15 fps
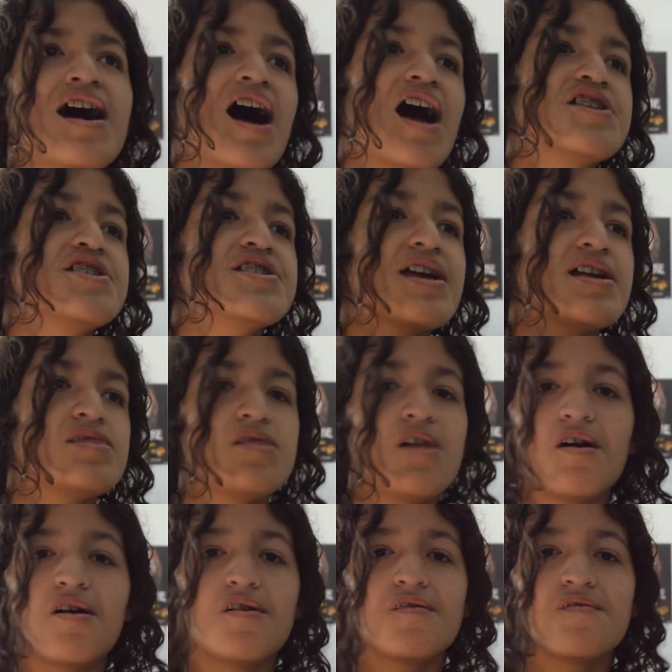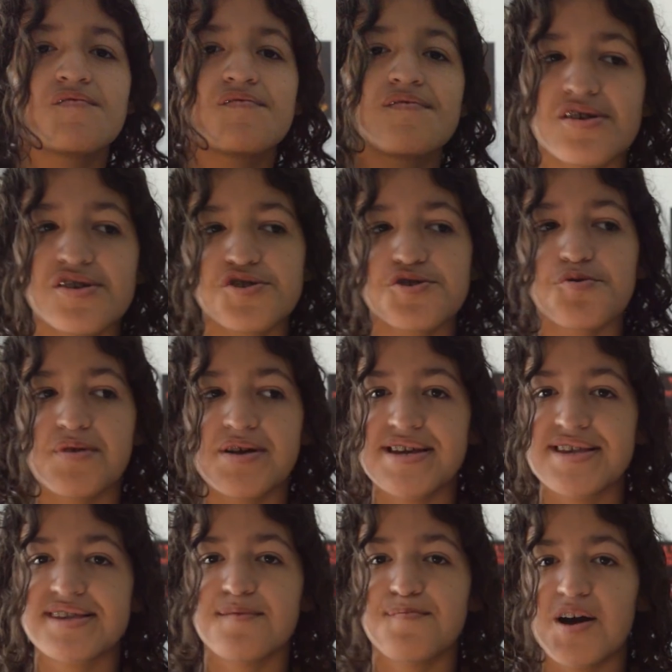I love
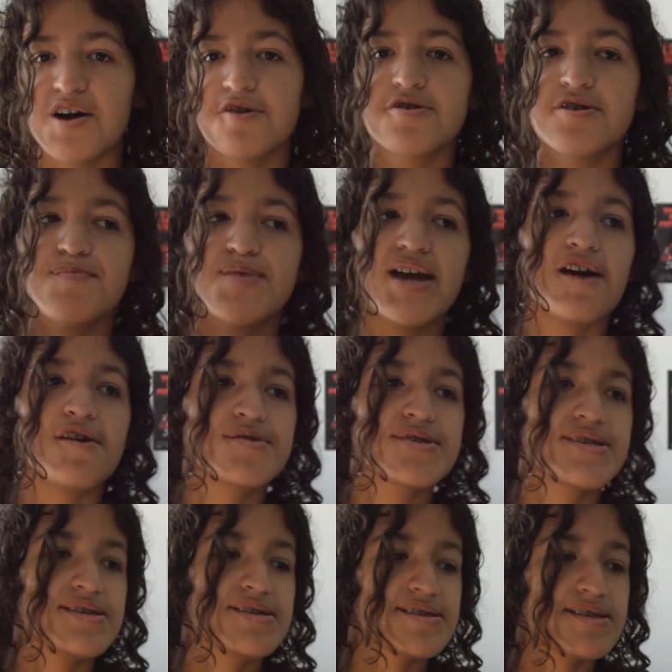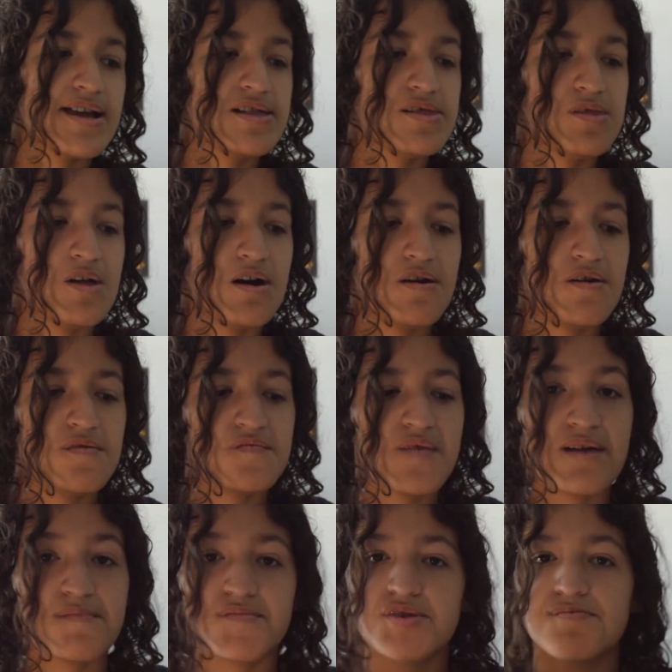stories about creepy houses. I love
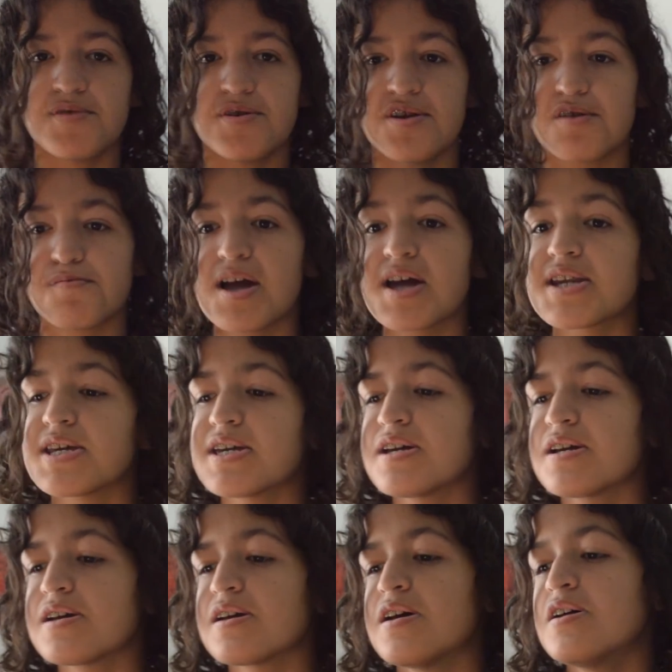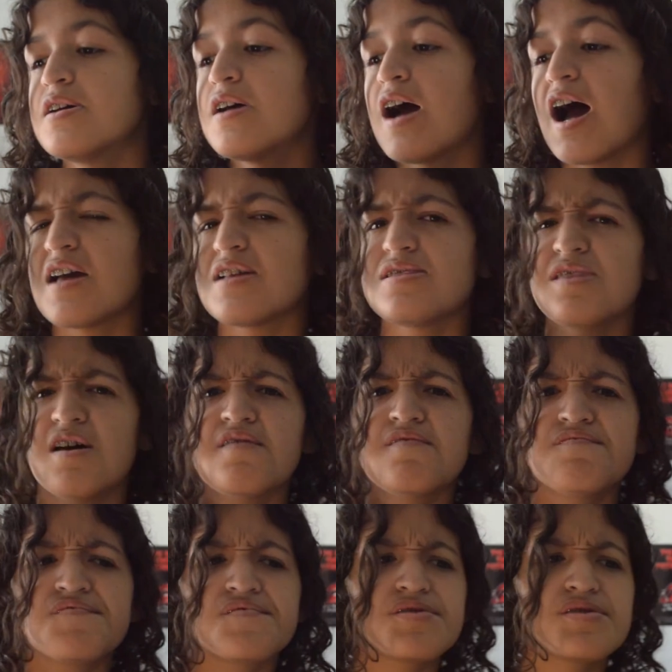atmospheric writing. I
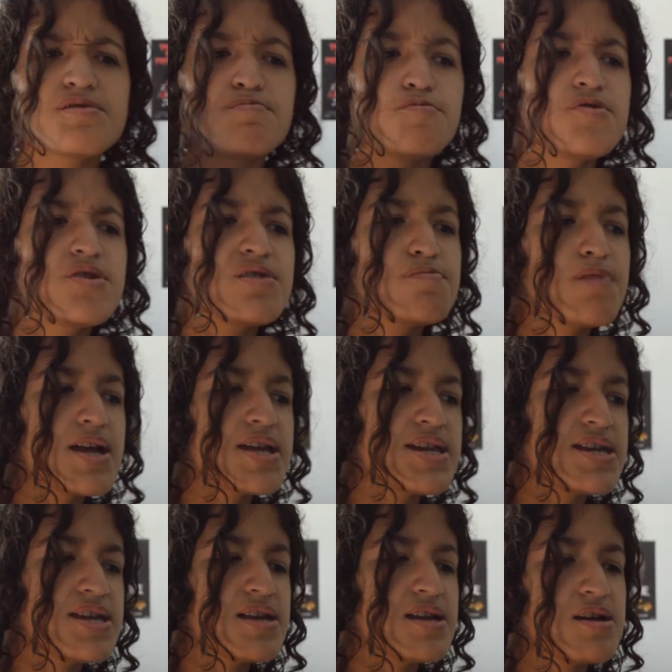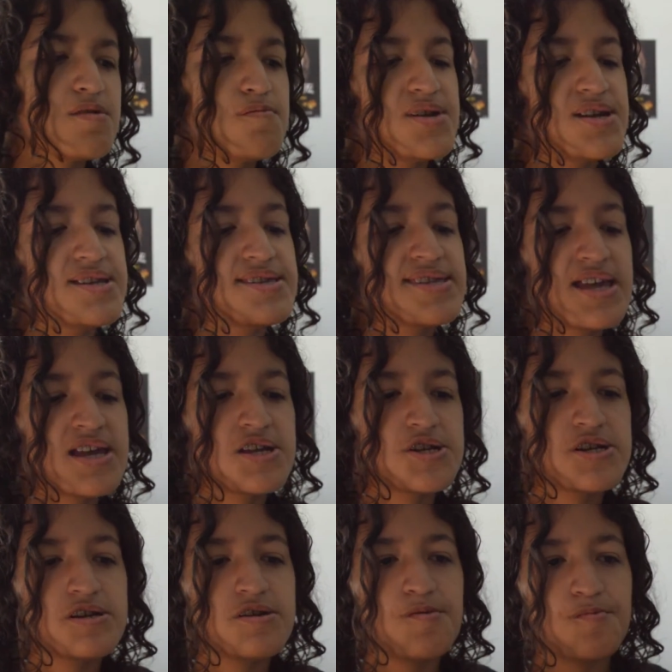love spooky writing when it's
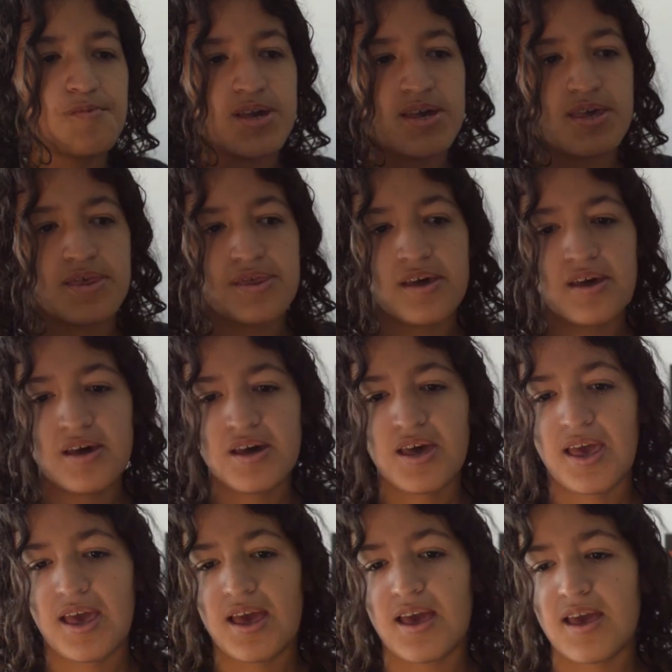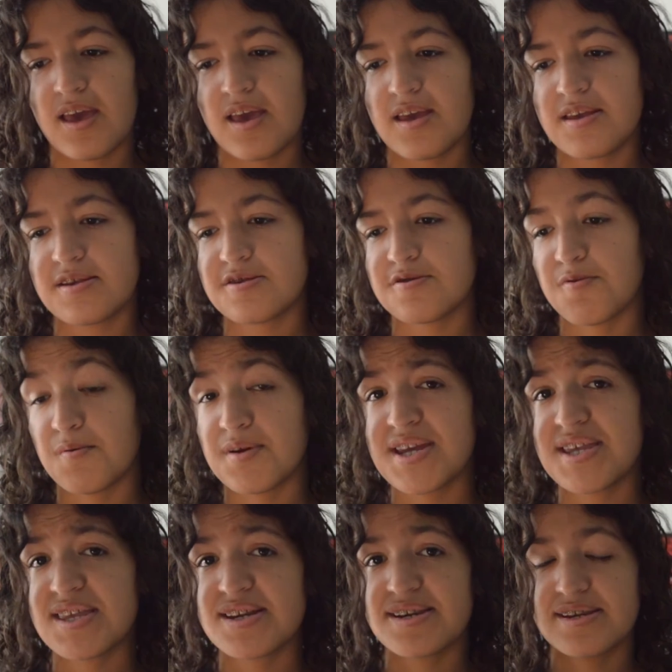tangent with a
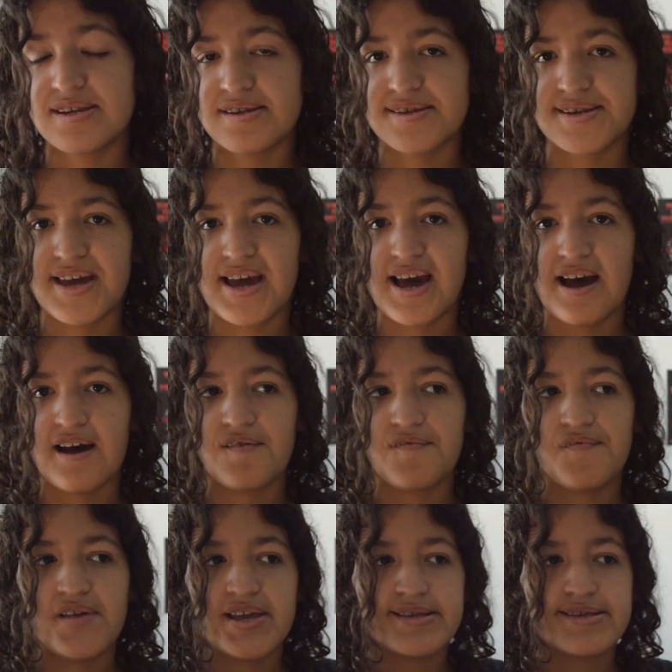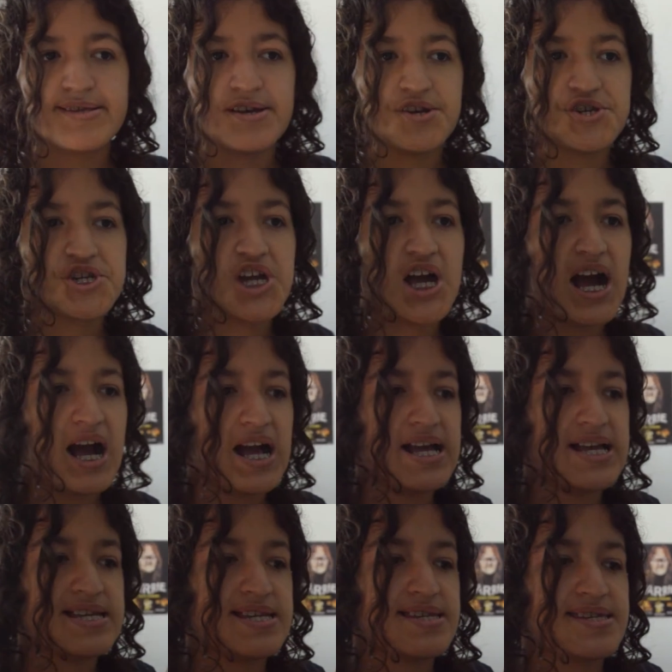story that doesn't have like such
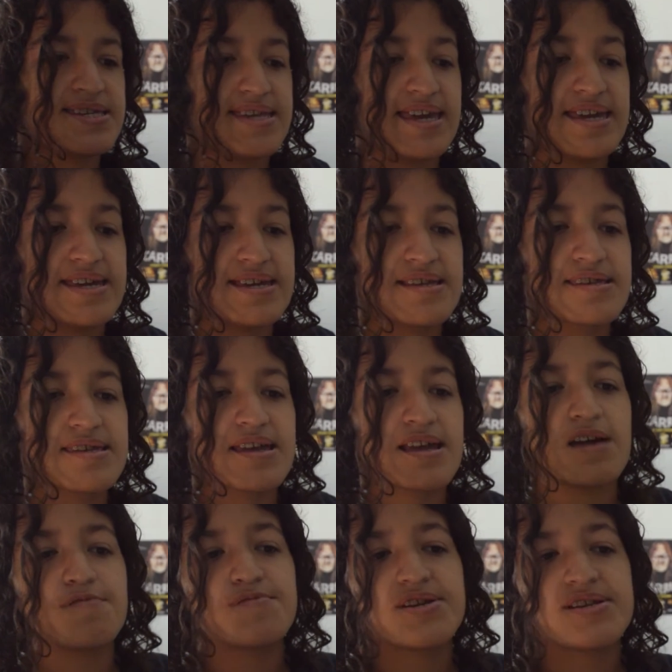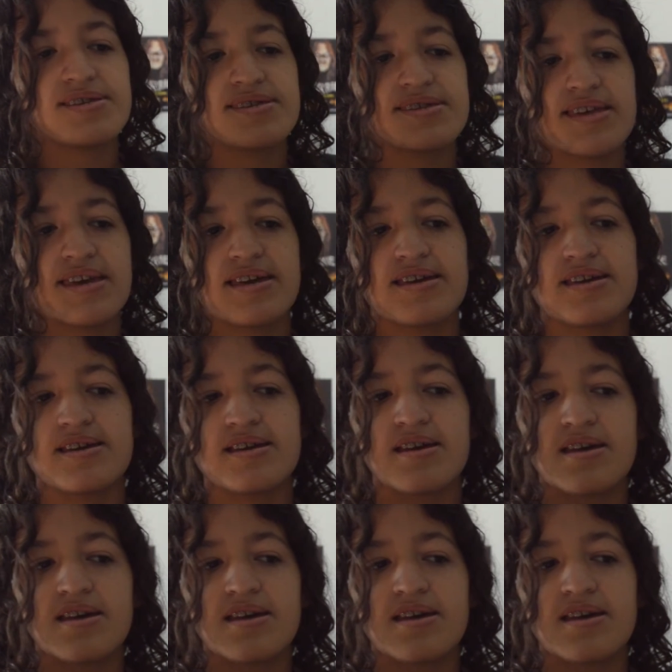high stakes. Like, I wouldn't say,